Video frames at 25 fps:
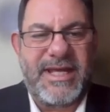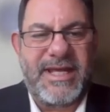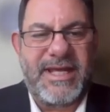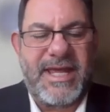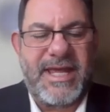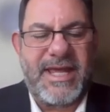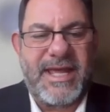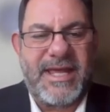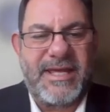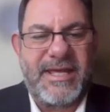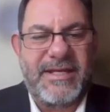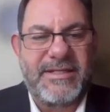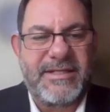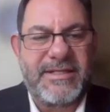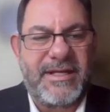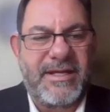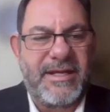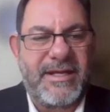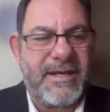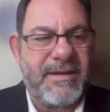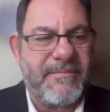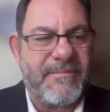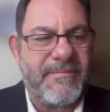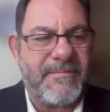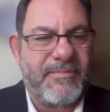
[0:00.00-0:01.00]
And
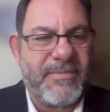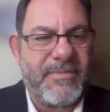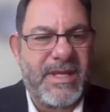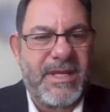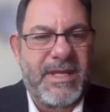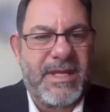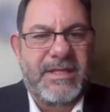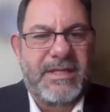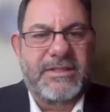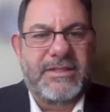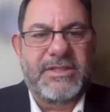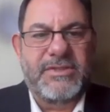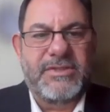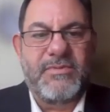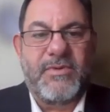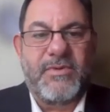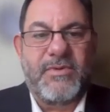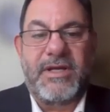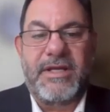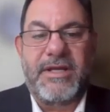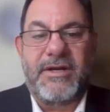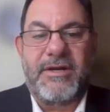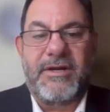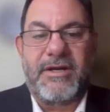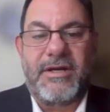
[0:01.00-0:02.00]
just want
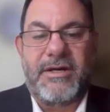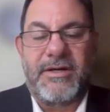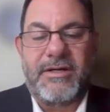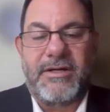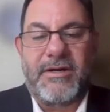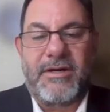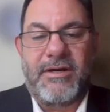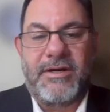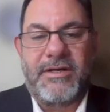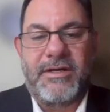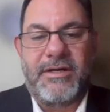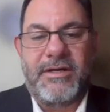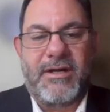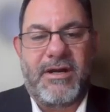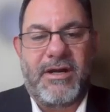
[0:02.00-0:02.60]
to let our